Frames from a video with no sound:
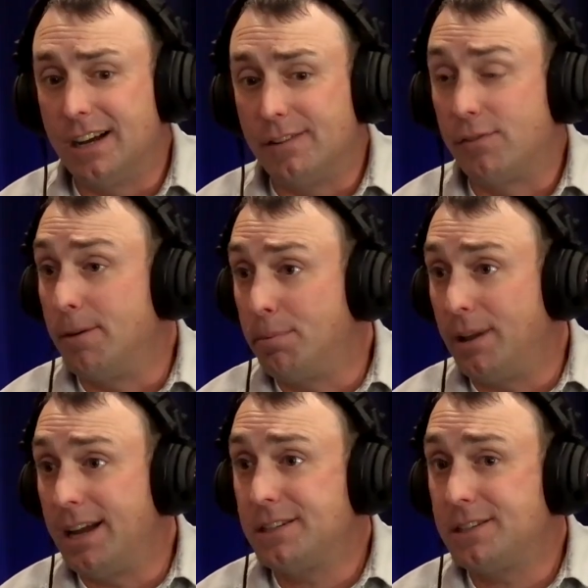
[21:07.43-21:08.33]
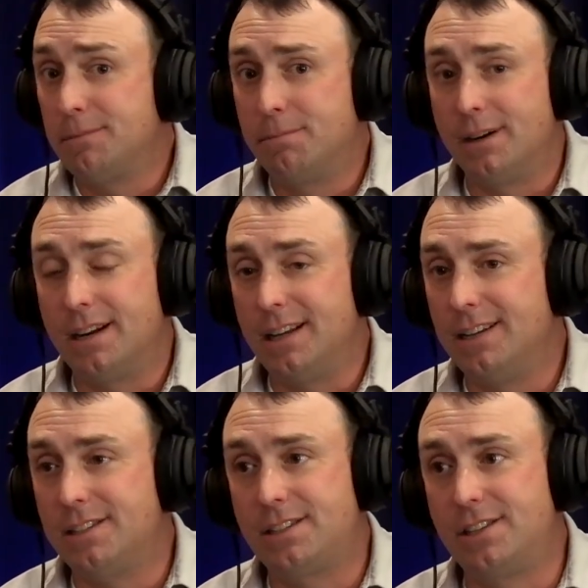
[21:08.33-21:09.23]
from plants, but
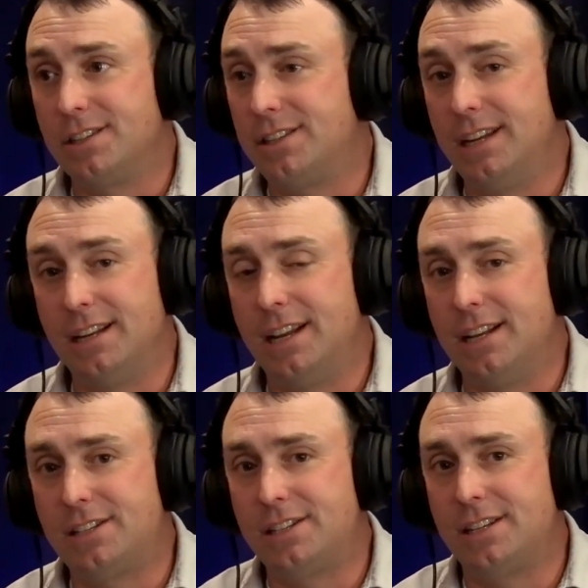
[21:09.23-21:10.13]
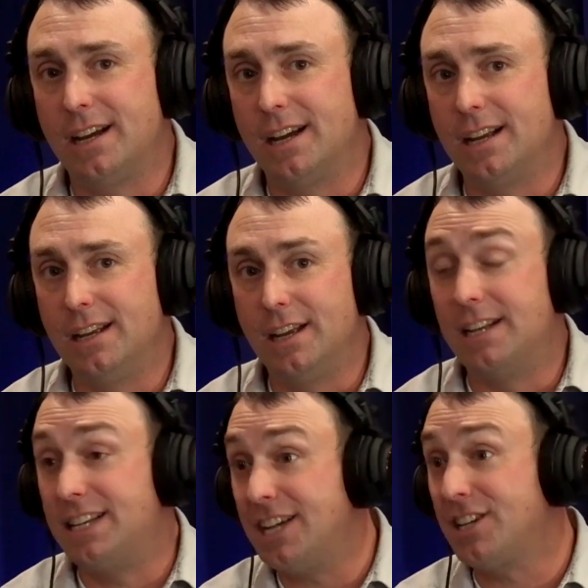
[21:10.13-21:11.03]
it's just
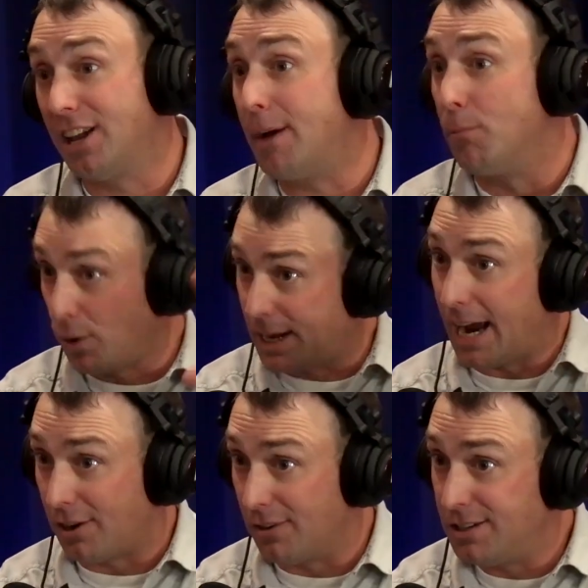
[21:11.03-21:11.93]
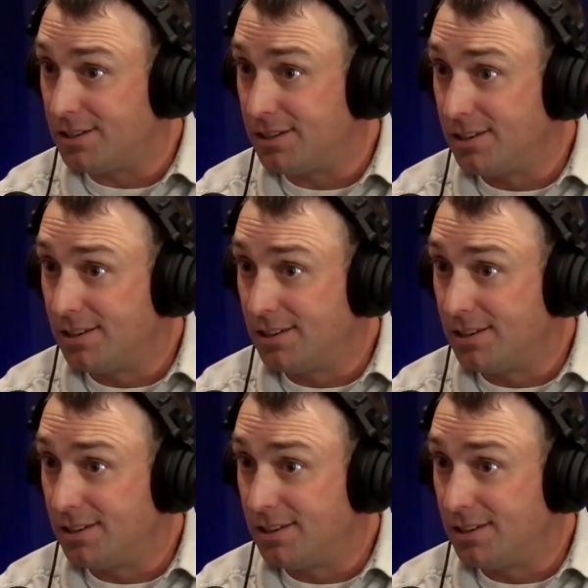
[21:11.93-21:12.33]
it takes a lot more calories